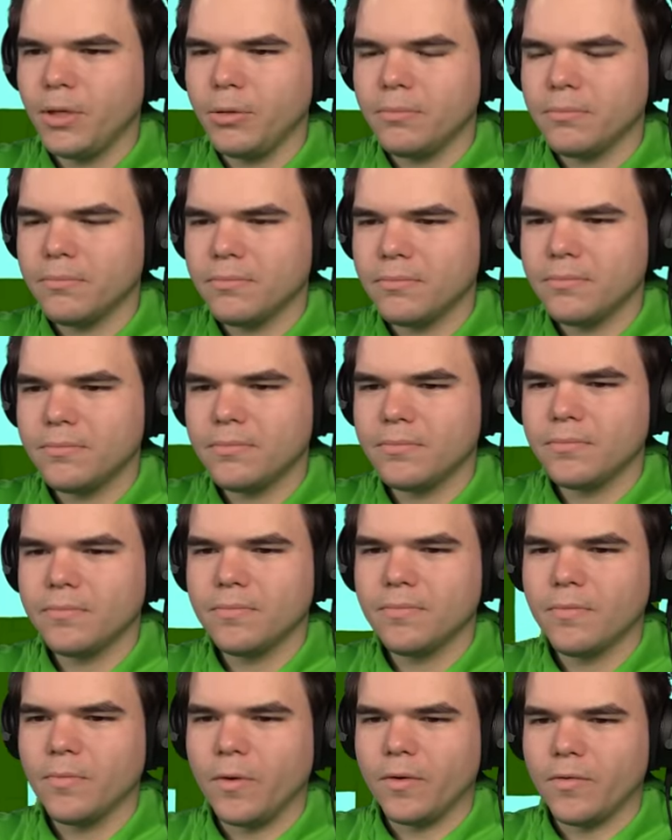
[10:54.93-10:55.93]
Boom.
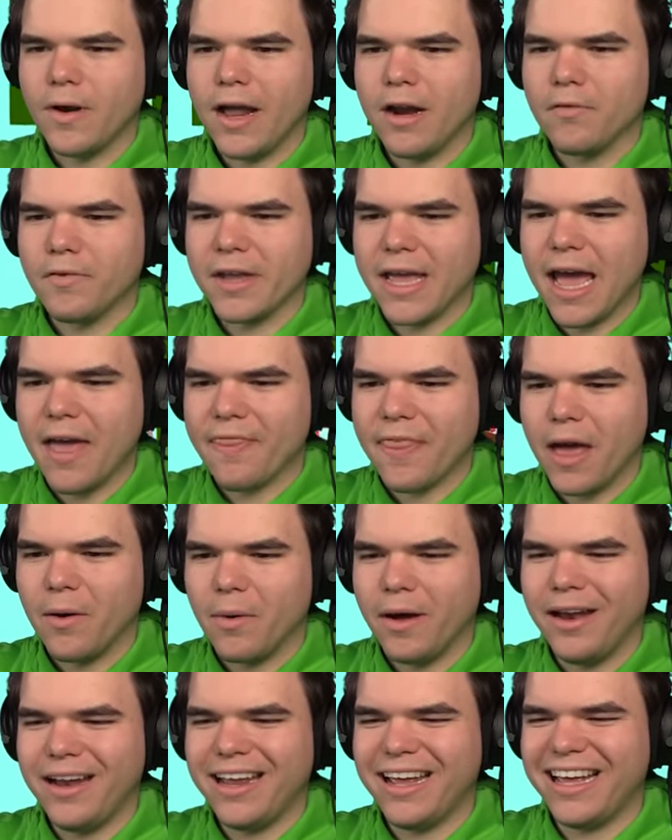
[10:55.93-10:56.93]
One right over your head, that
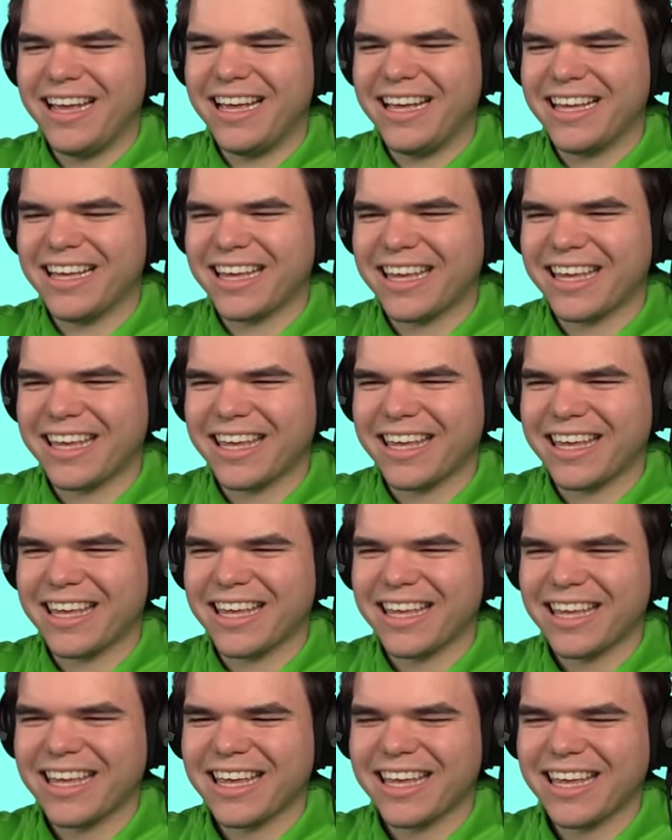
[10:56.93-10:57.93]
one.
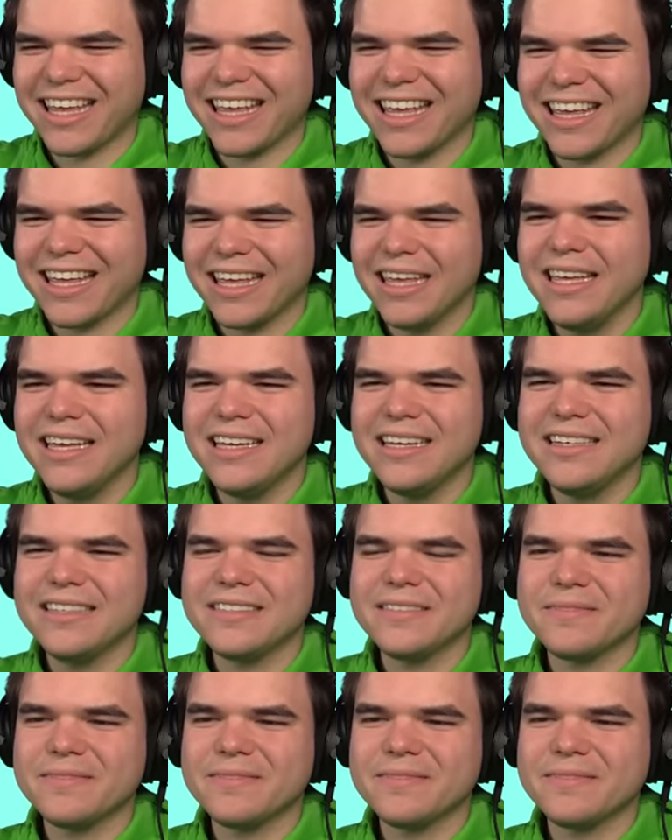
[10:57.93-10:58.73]
Okay,